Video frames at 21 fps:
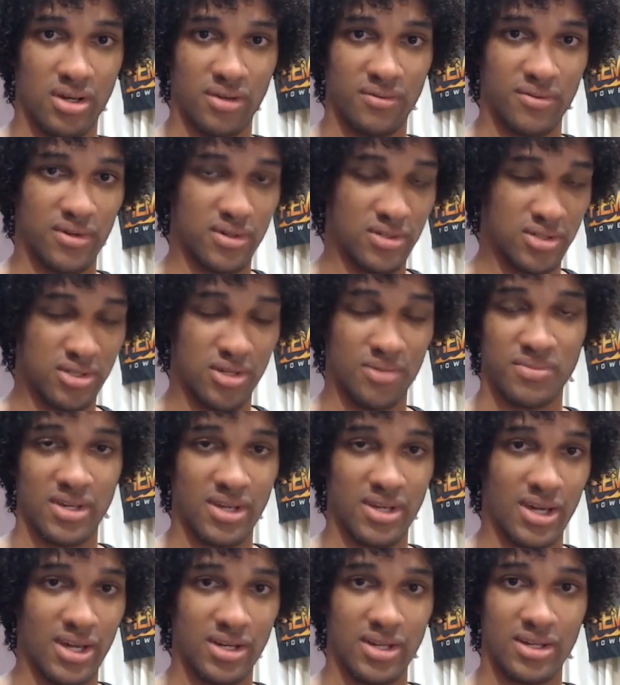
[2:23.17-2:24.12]
If there's
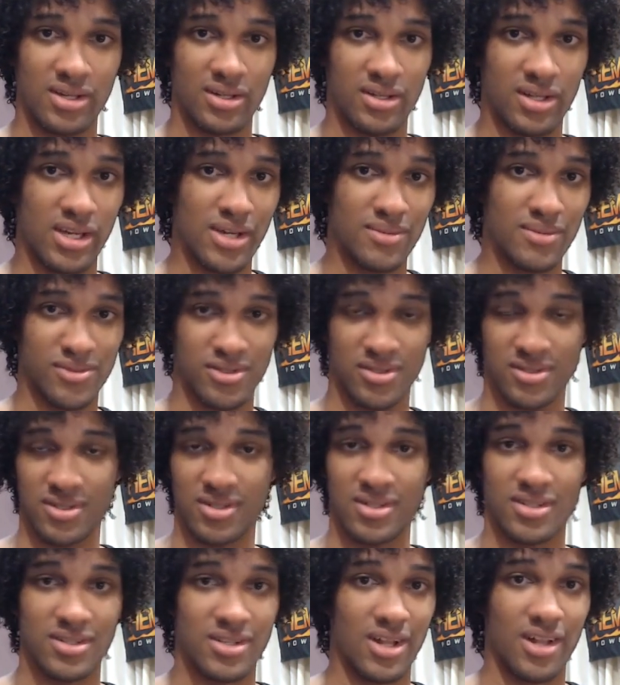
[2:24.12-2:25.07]
something I didn't like, I'm just
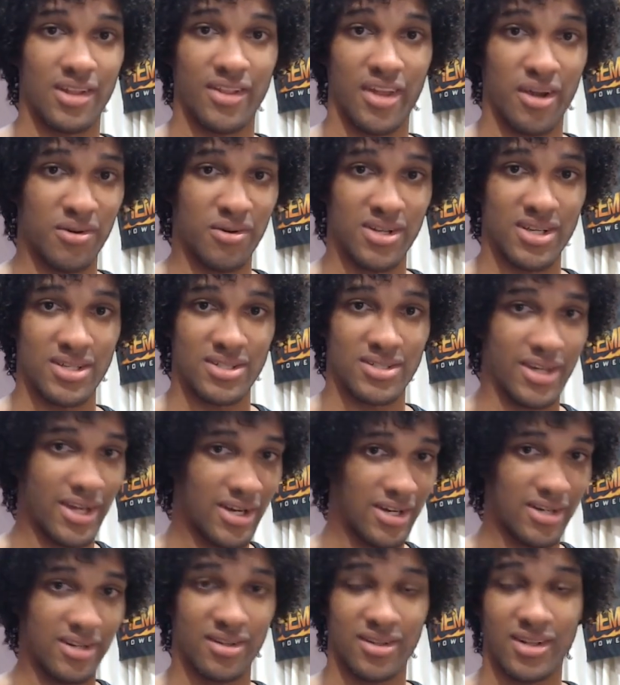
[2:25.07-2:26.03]
gonna tell it how it is.
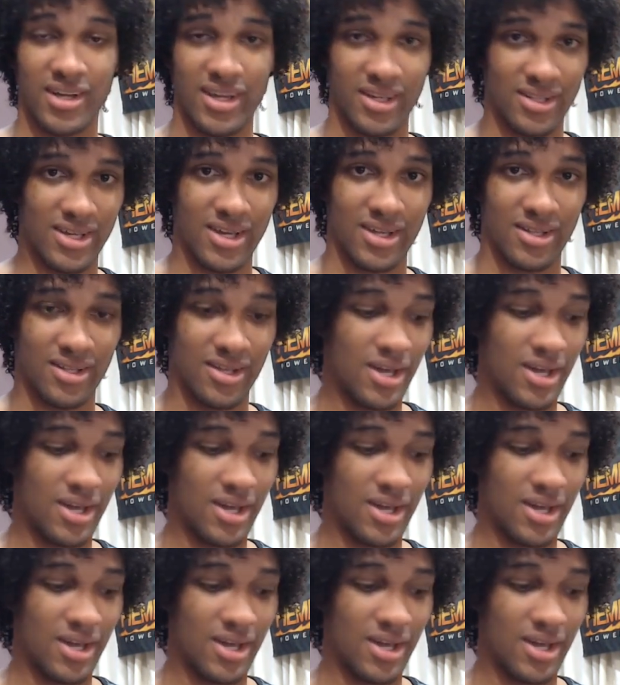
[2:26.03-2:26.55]
I didn't like that.